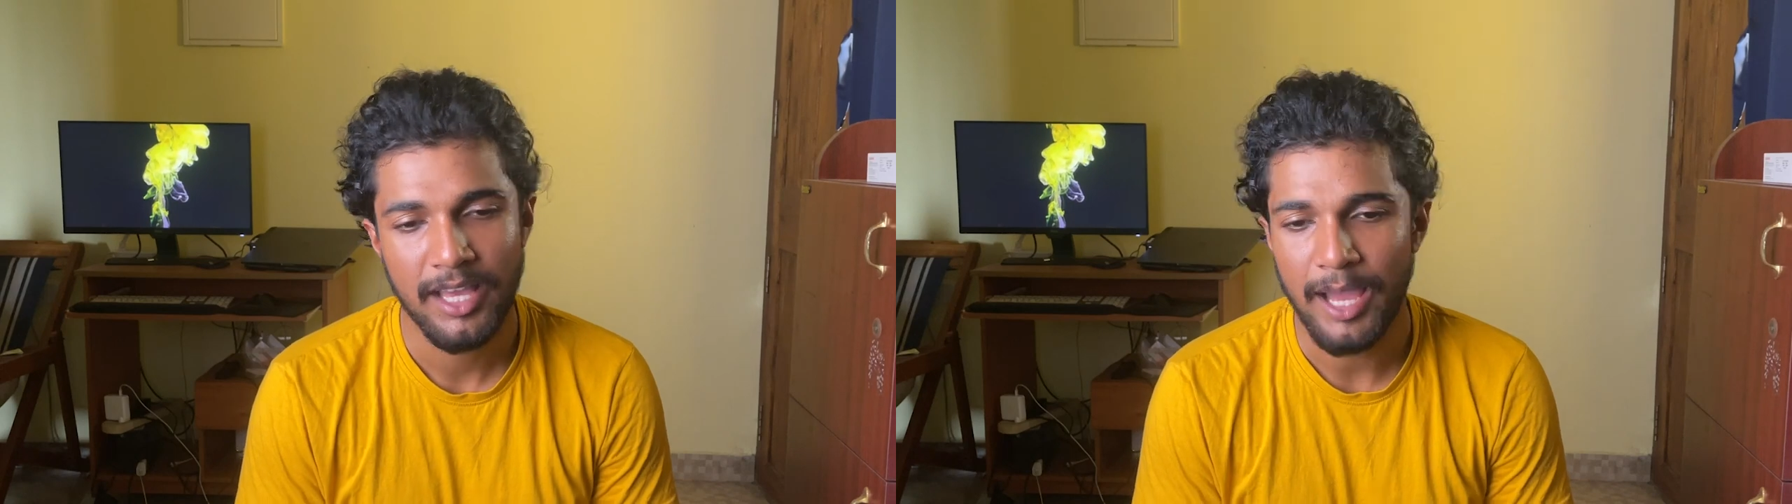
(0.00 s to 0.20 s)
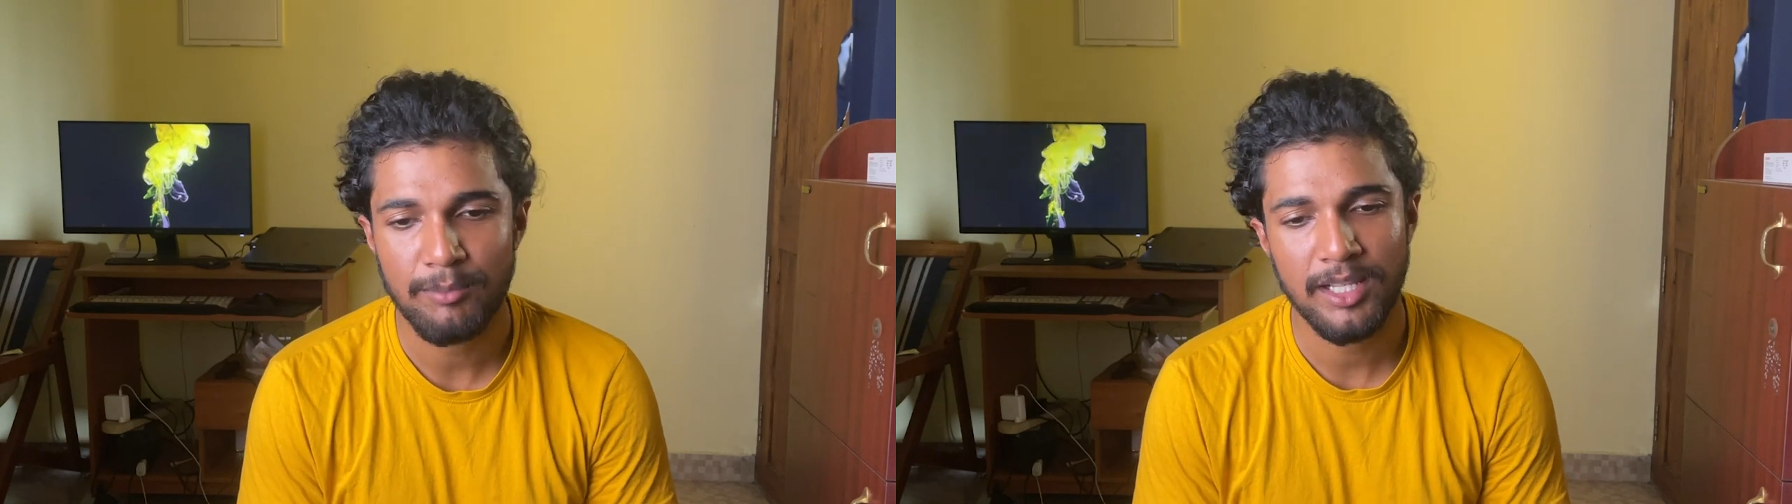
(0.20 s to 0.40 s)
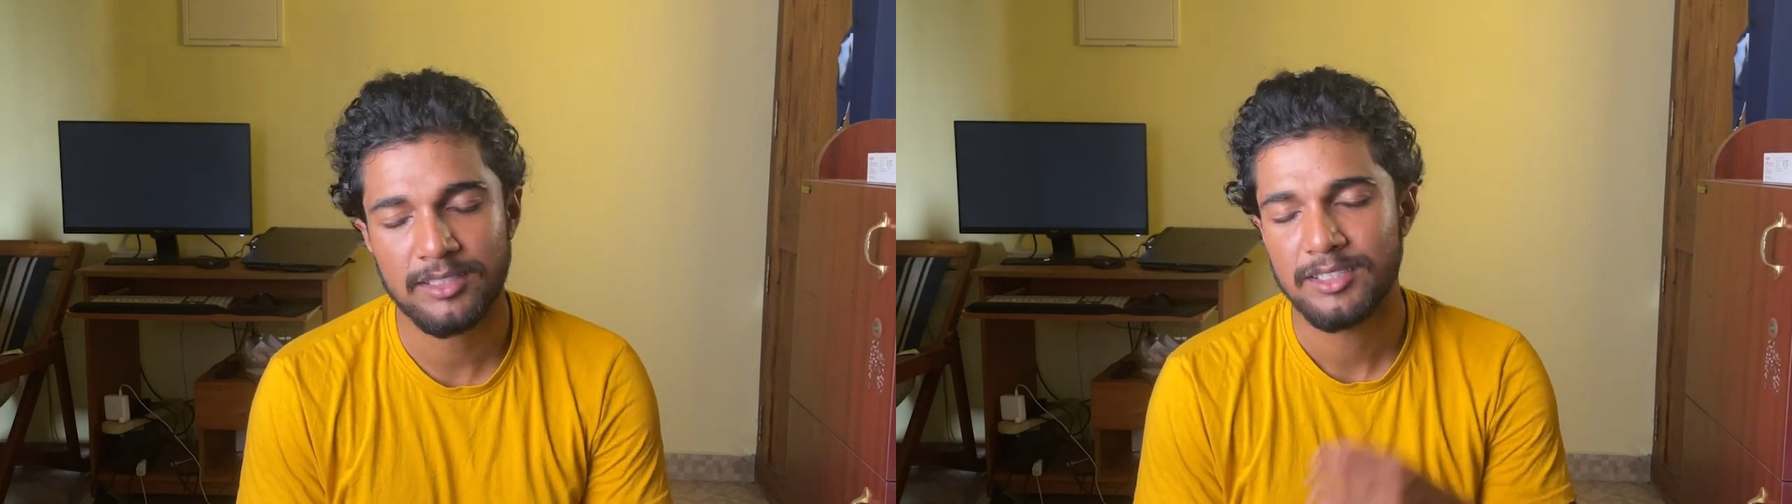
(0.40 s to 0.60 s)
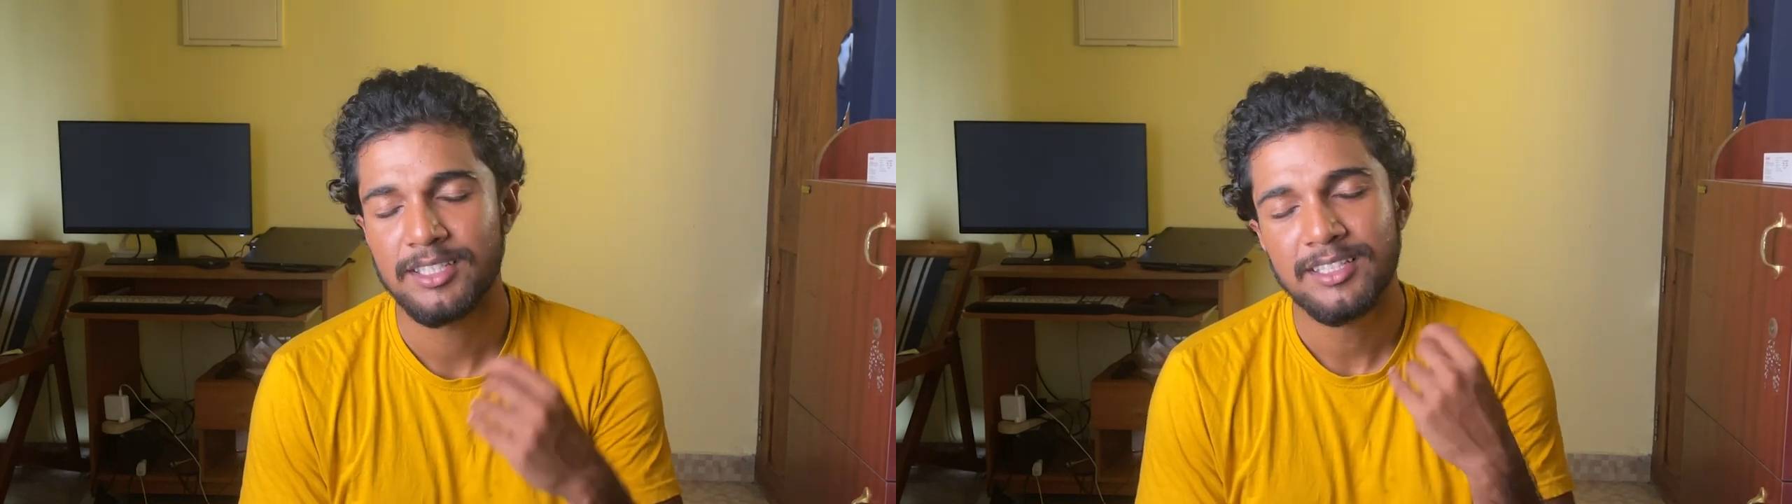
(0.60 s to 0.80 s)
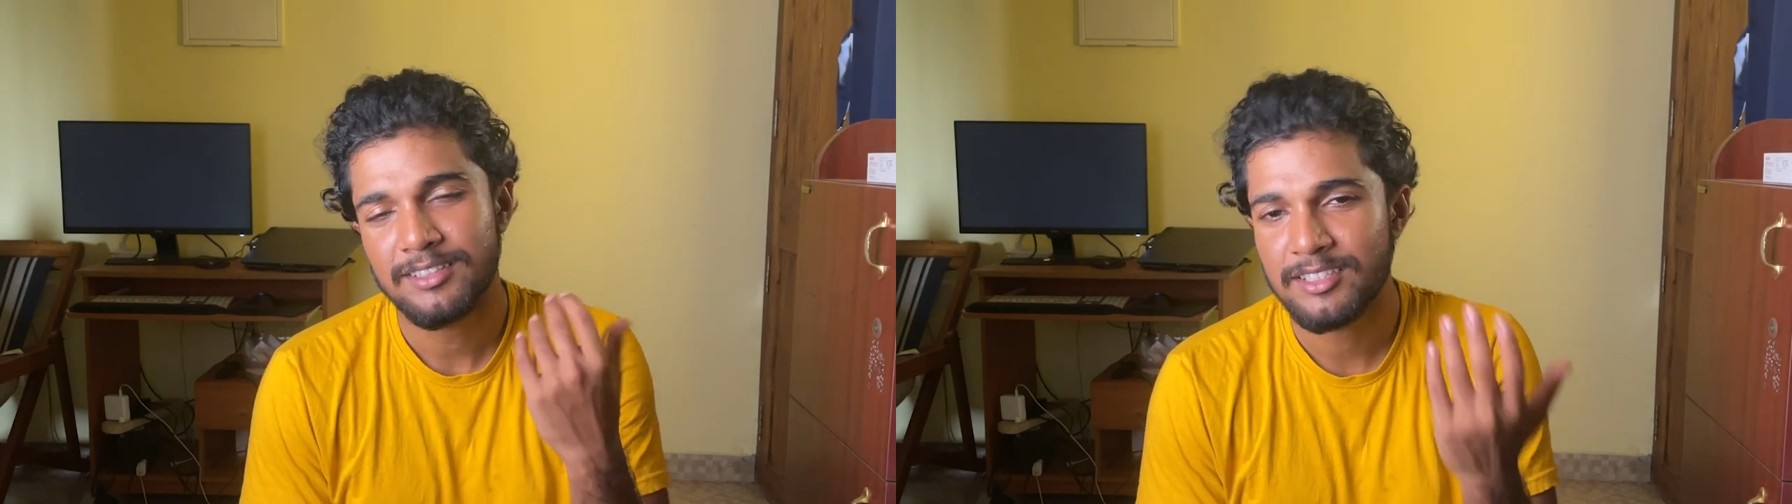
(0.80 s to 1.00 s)
I'm like,
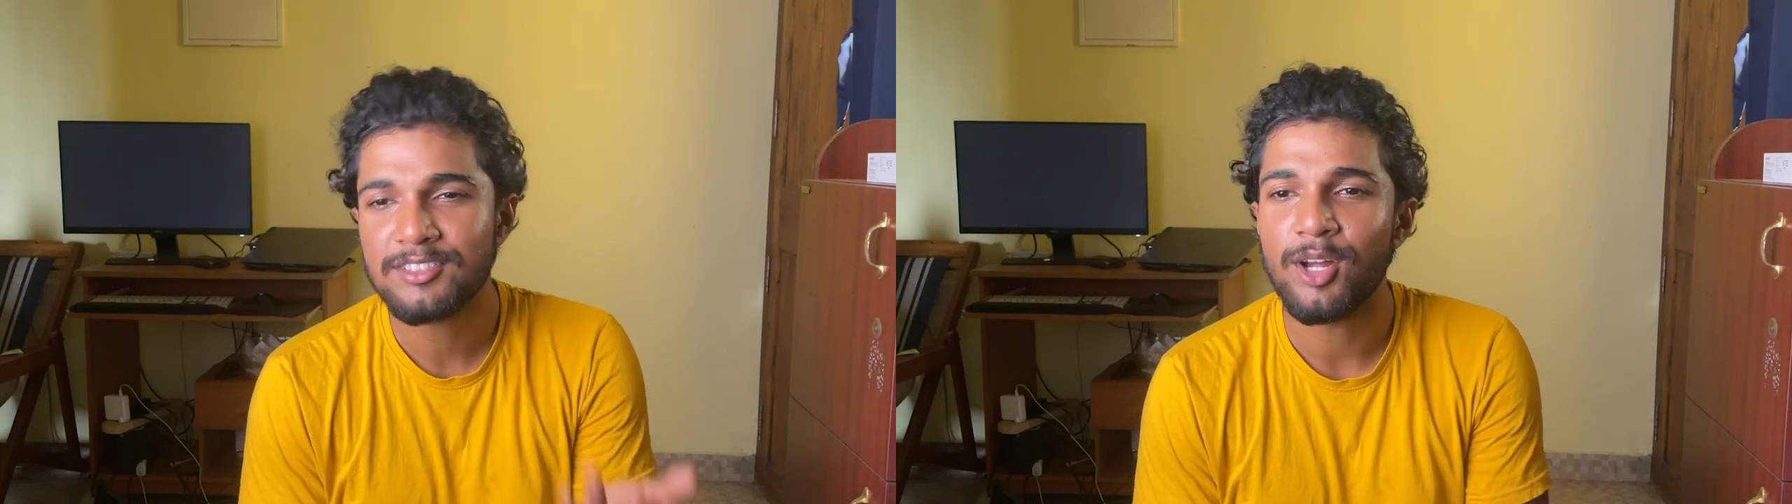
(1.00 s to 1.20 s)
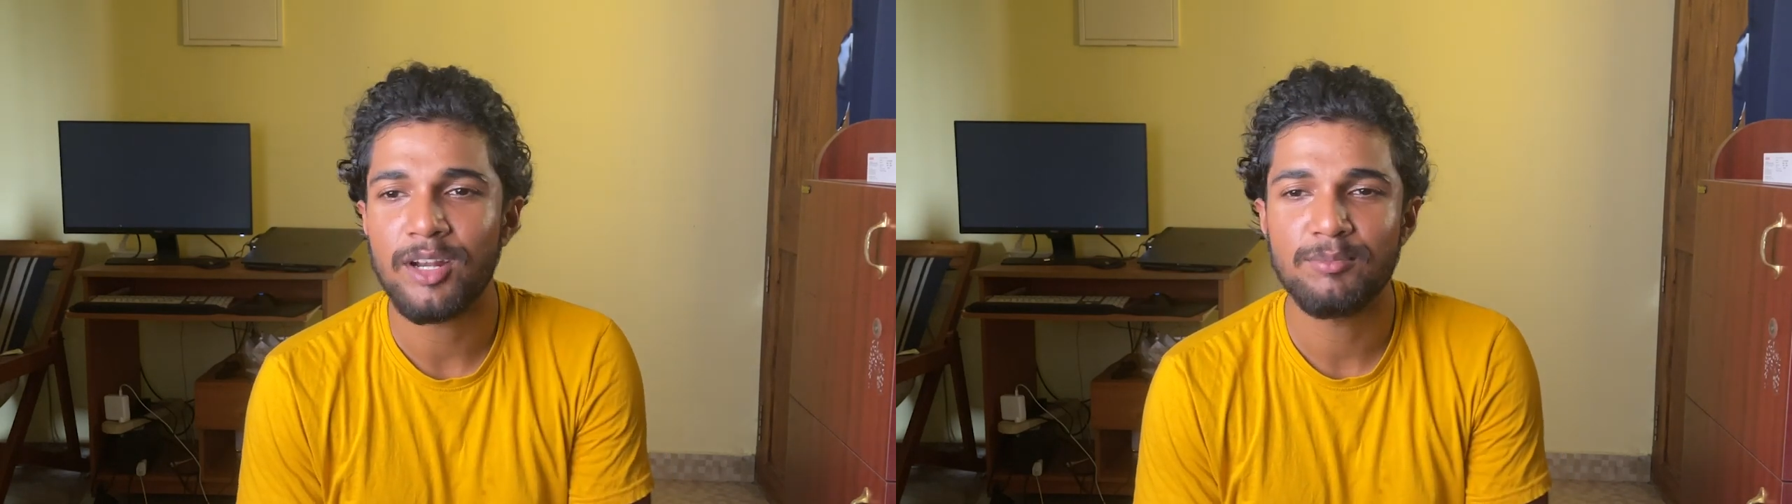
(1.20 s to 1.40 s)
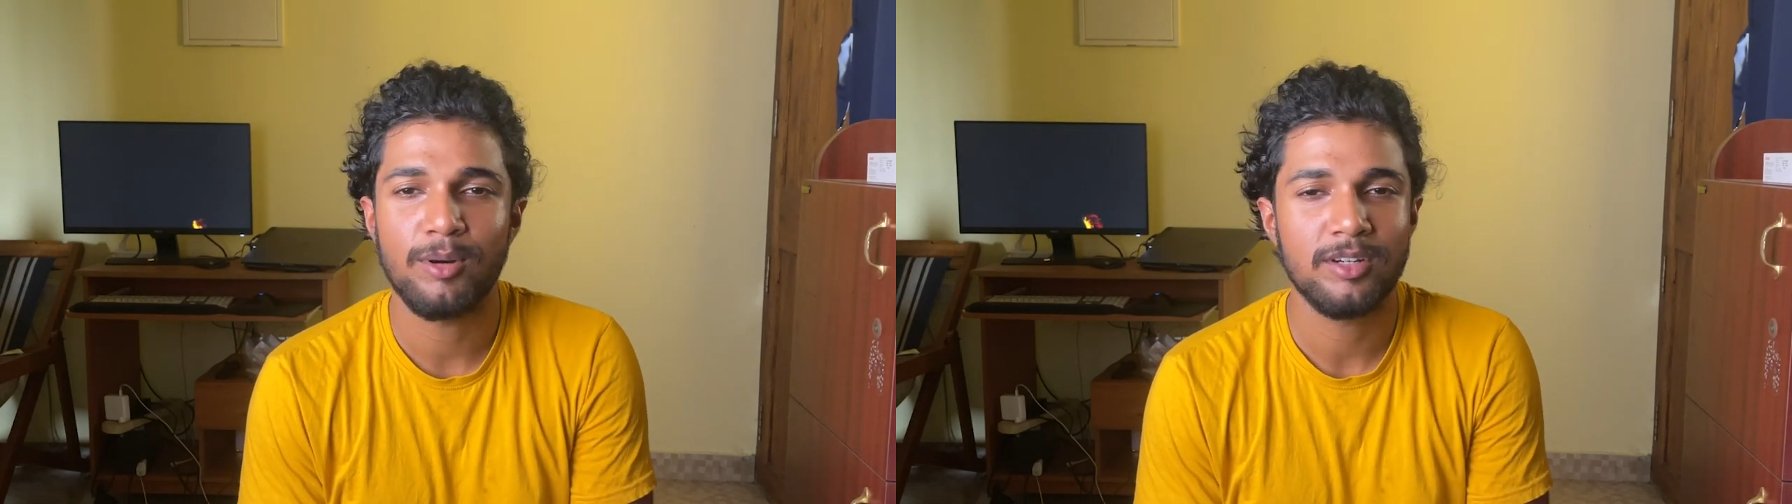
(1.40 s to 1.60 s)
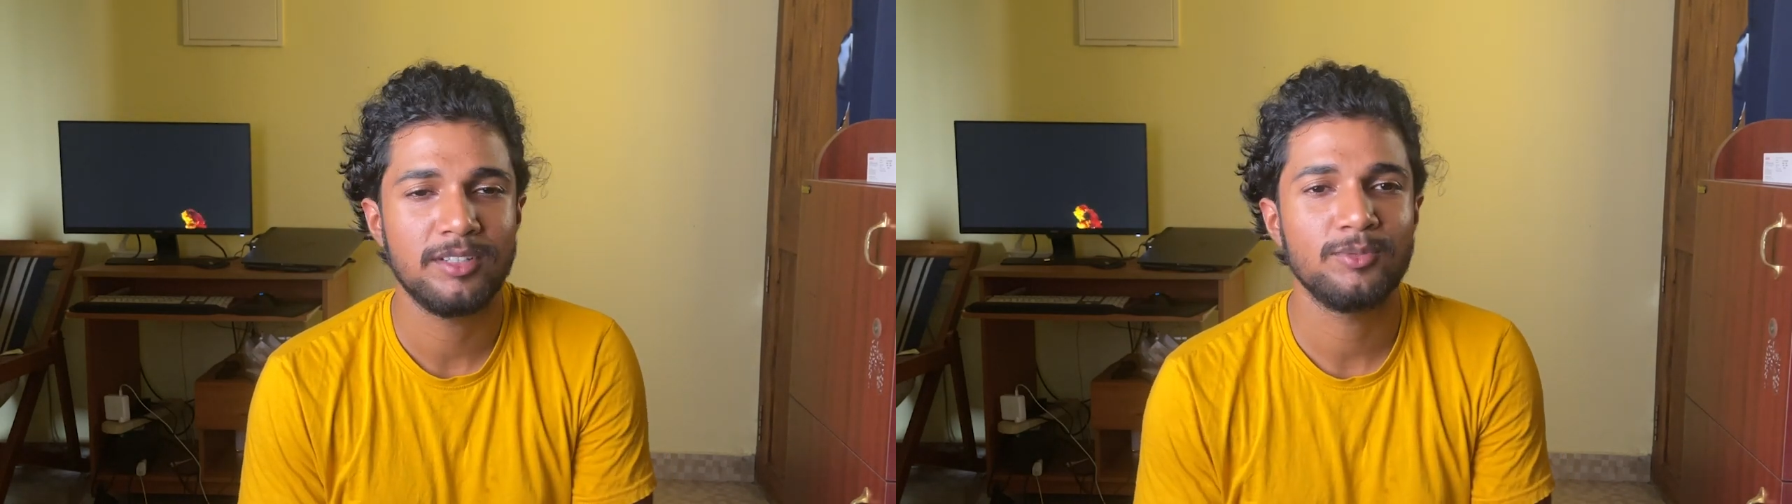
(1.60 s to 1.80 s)
this is not important.